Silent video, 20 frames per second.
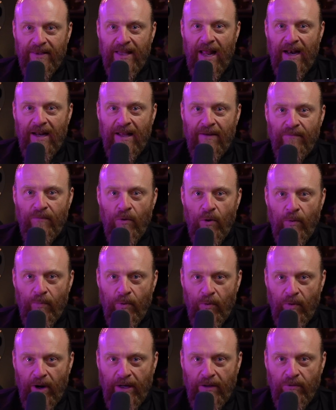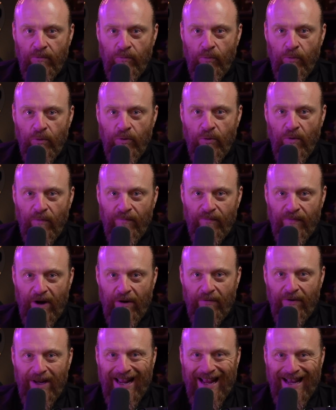that reverberate through your
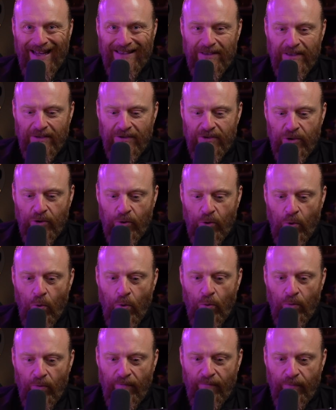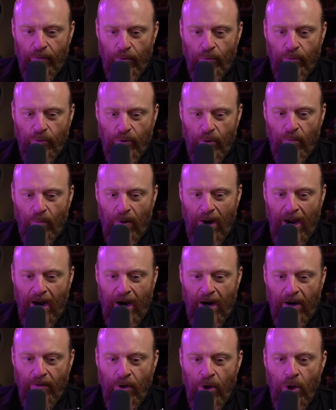very essence, the core of who you
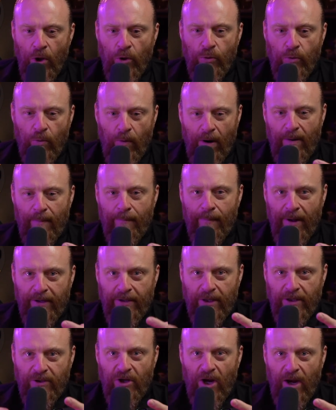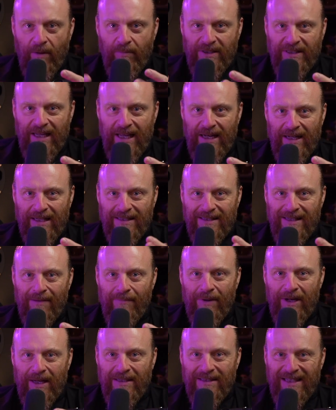are. You are abundant, timeless, endless,
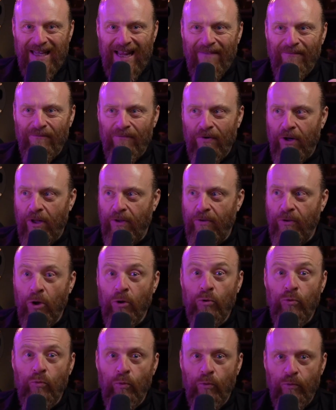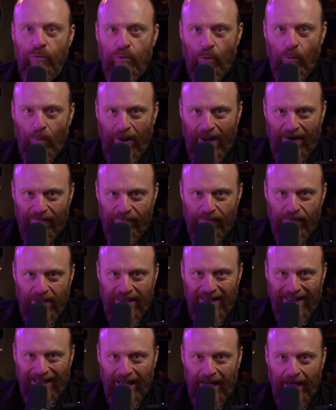limitless, infinite, the truth to
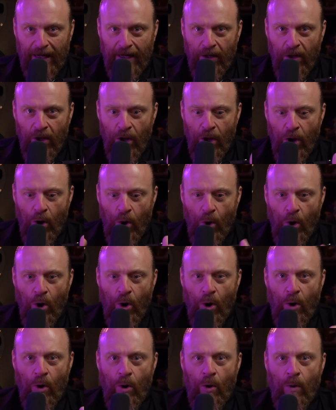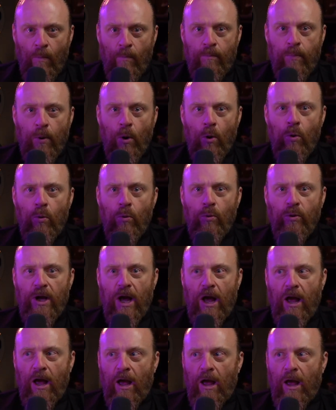everything.
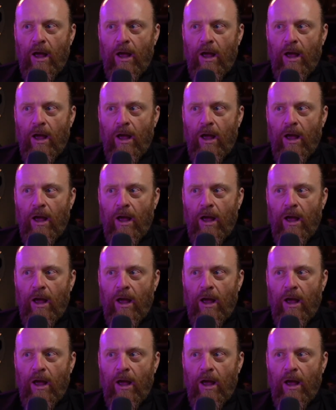Booyah!